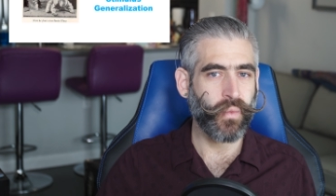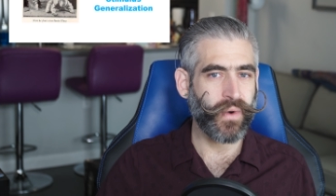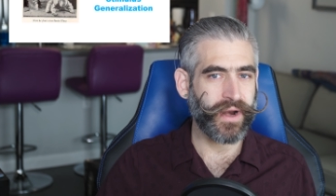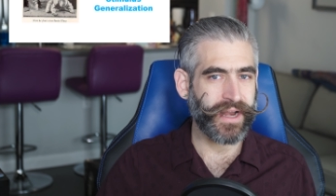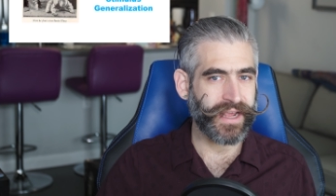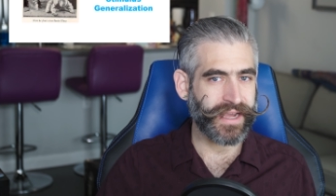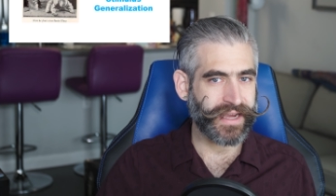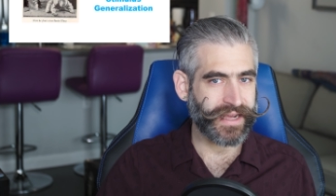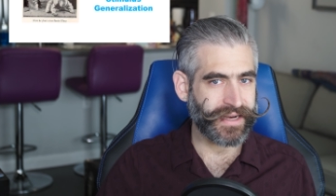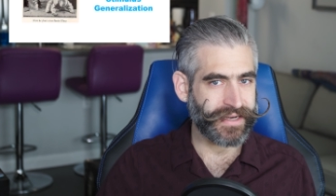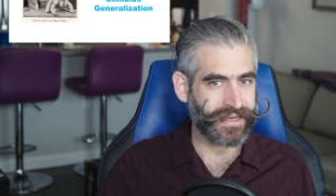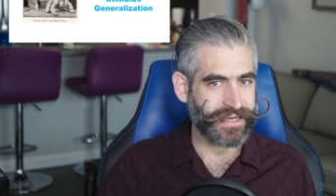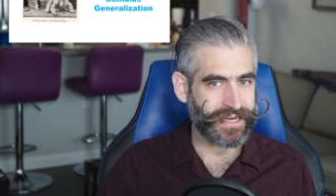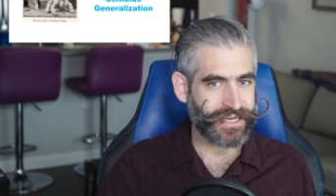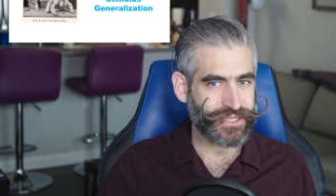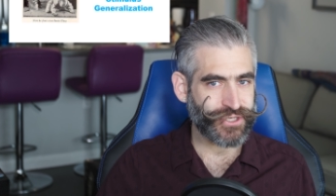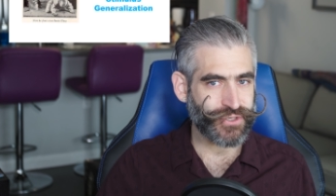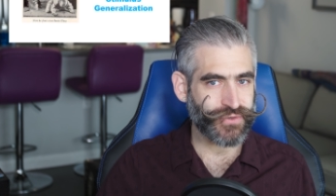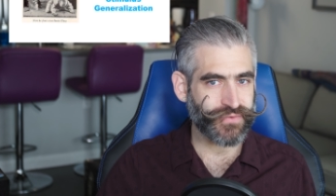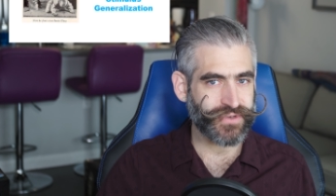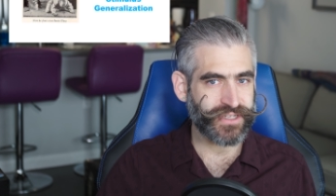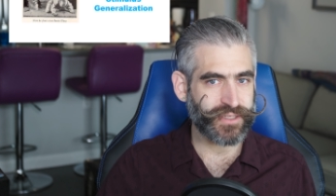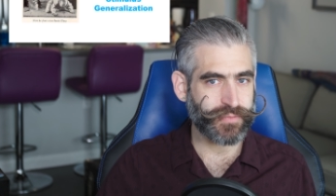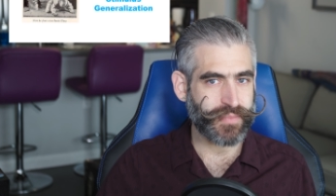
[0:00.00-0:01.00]
when a
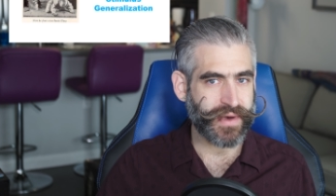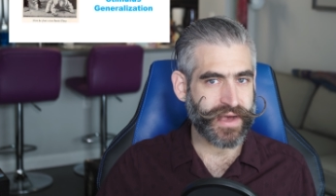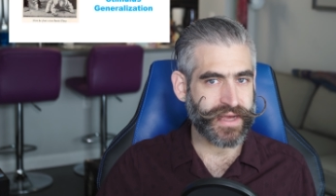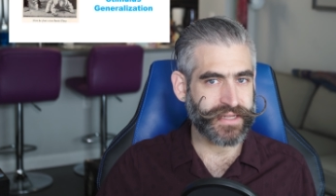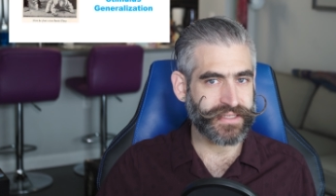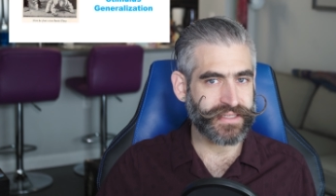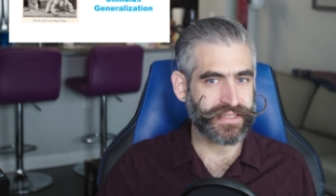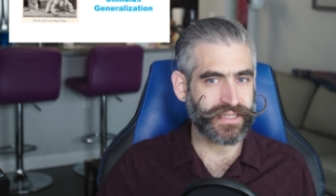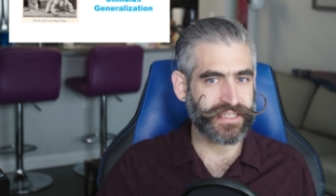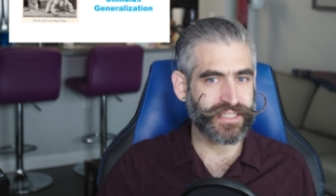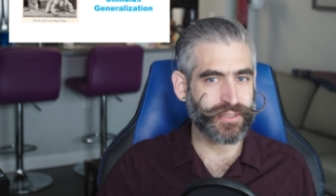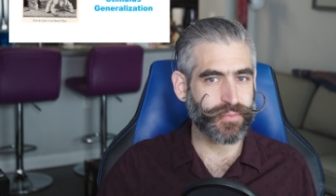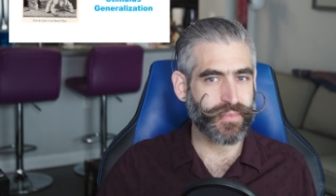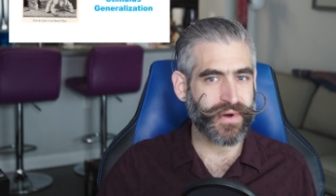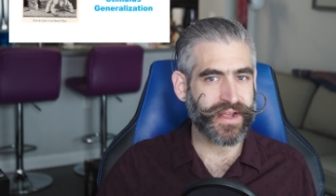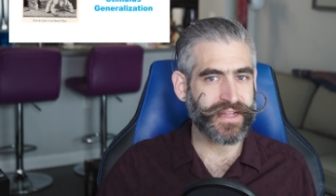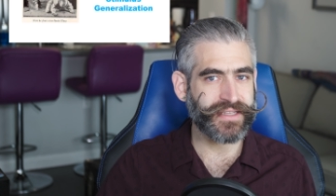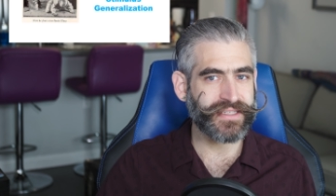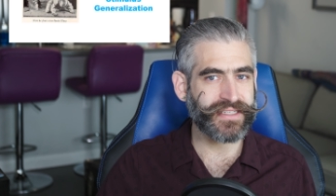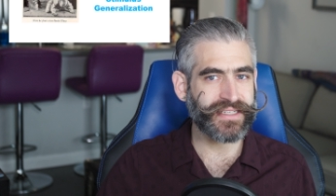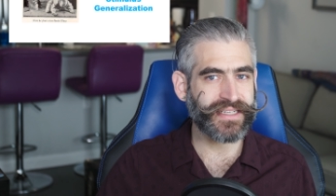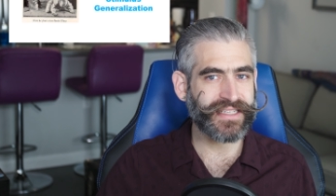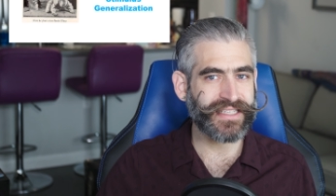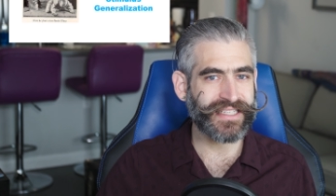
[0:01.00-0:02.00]
conditioned response
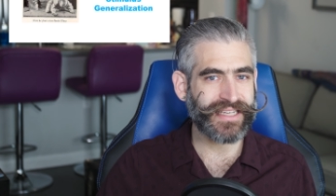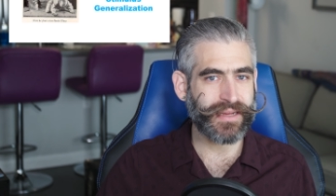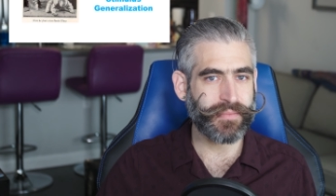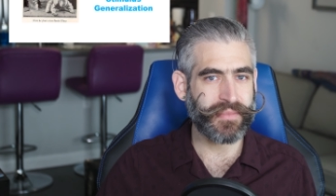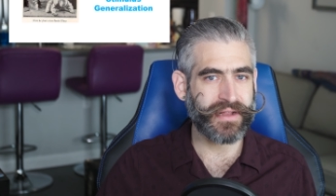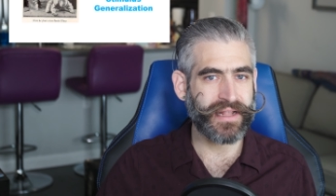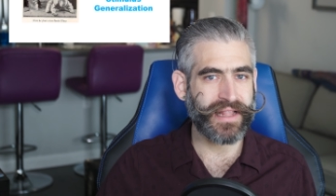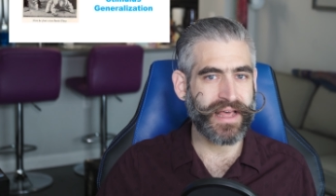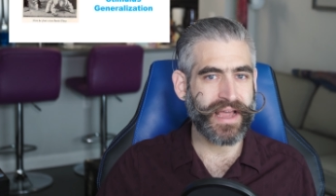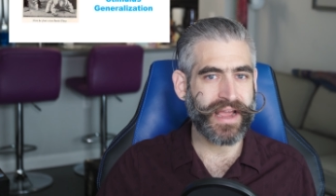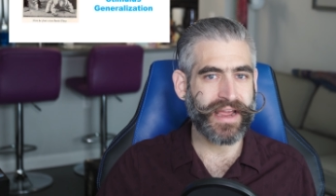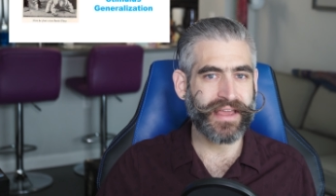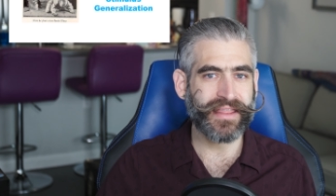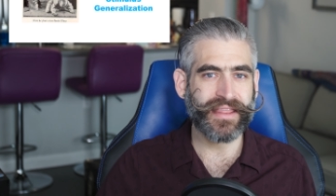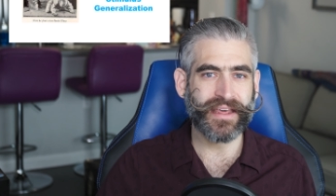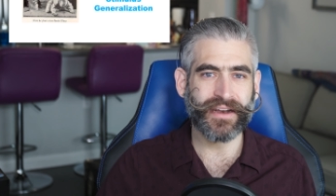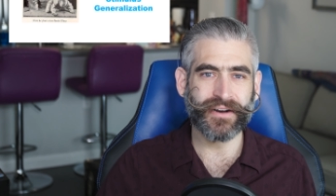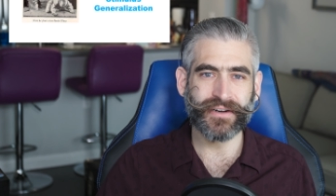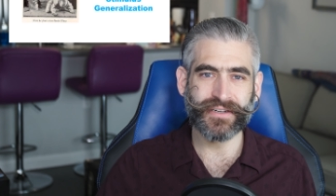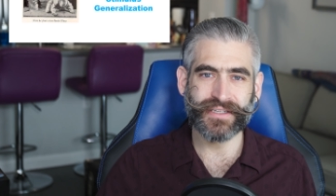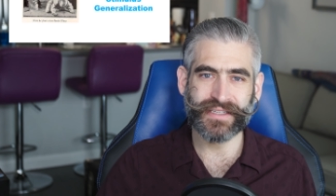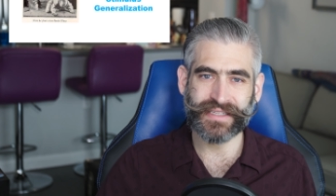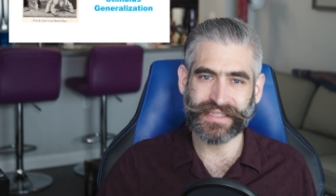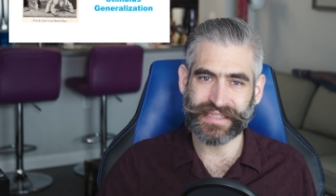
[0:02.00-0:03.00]
spreads to stimuli that
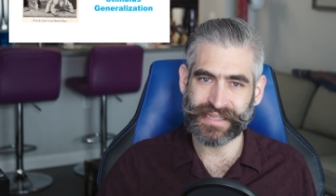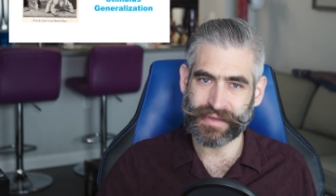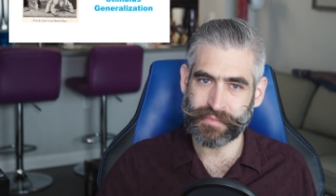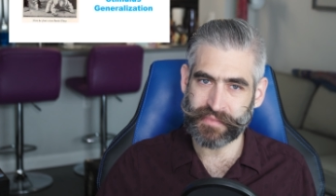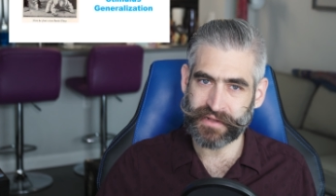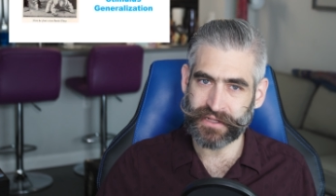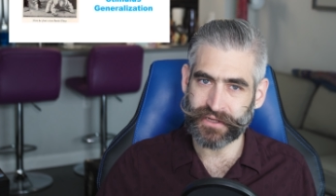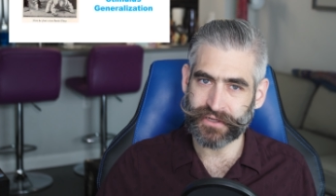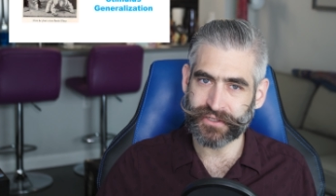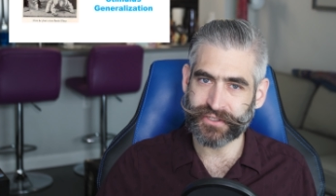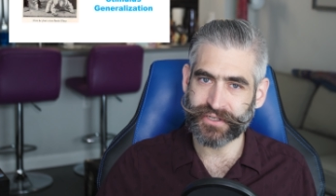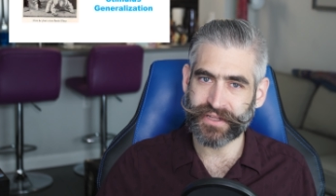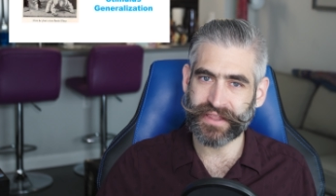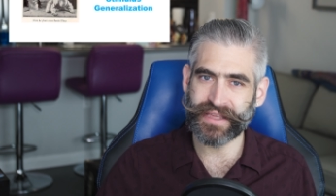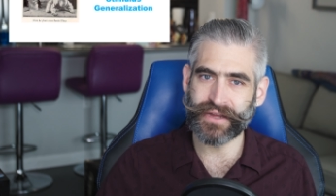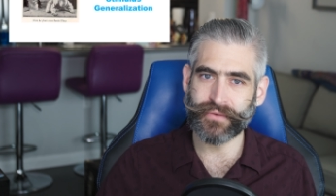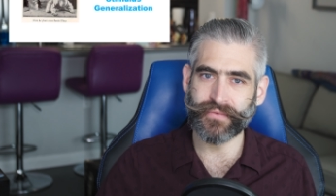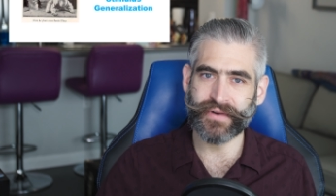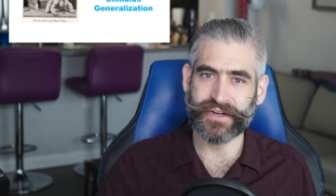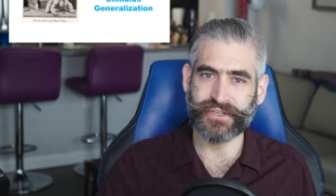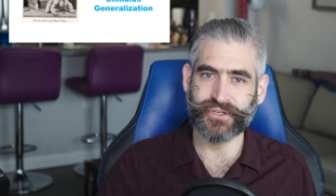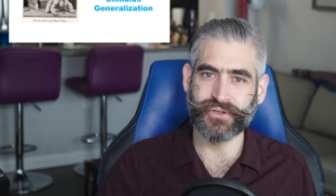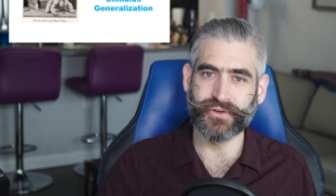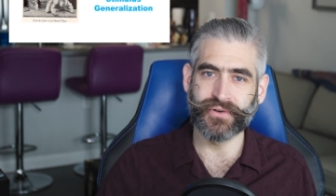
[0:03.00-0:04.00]
are similar to the
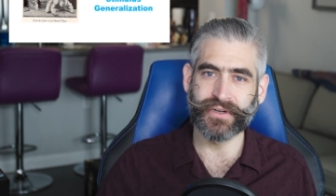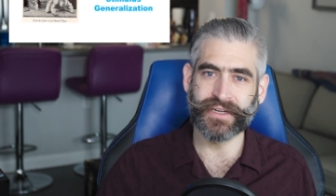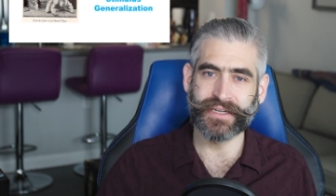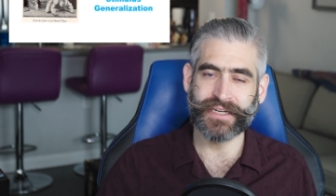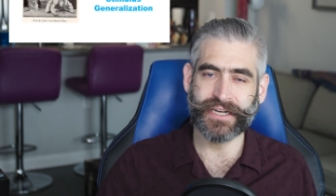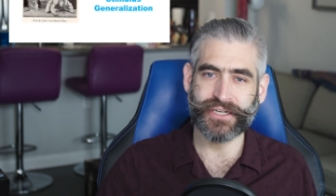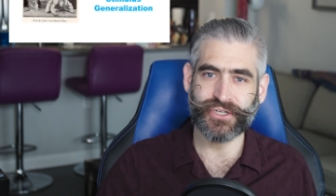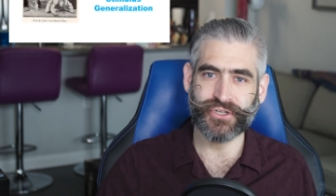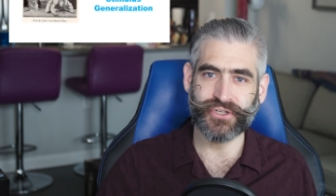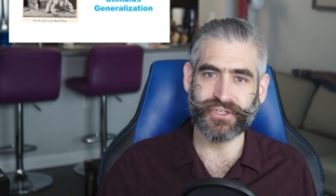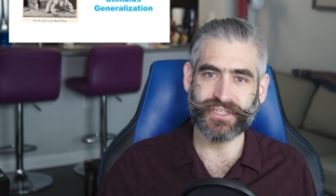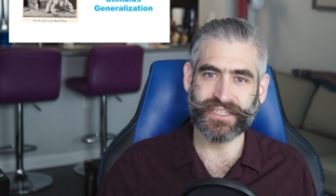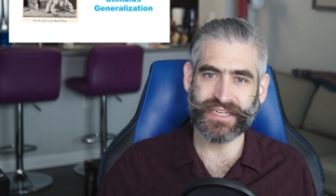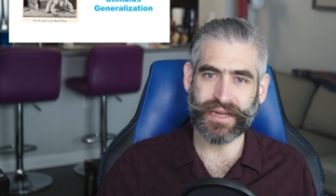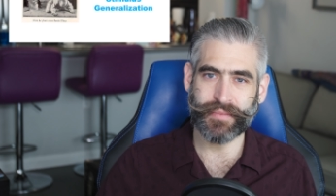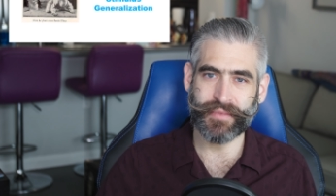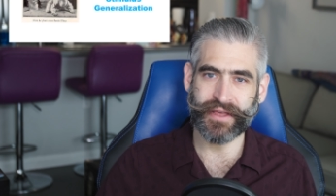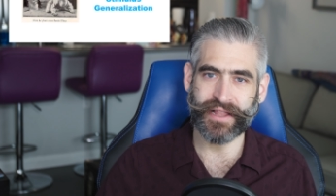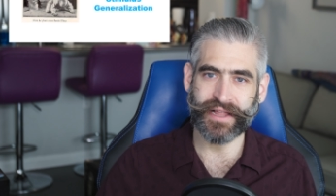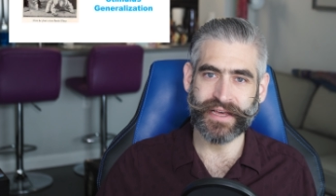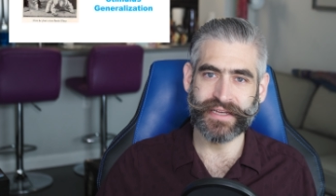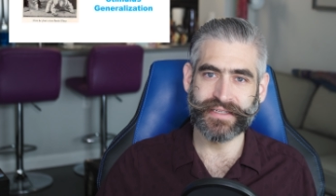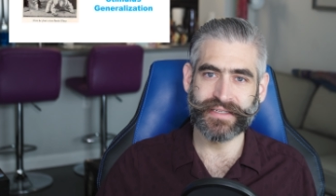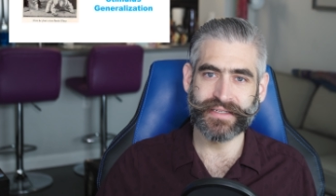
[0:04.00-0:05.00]
original conditioned
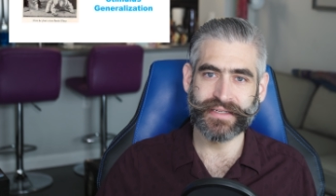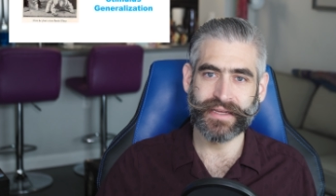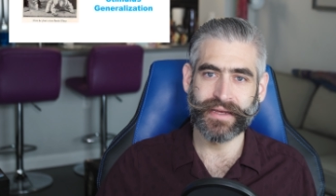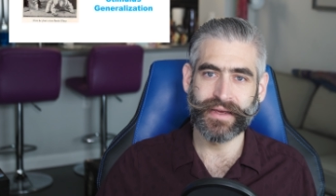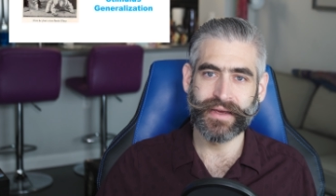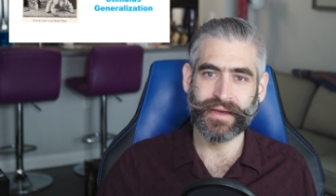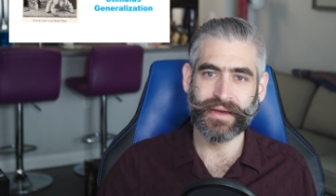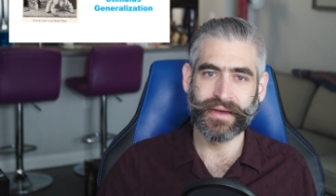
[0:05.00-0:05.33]
stimulus.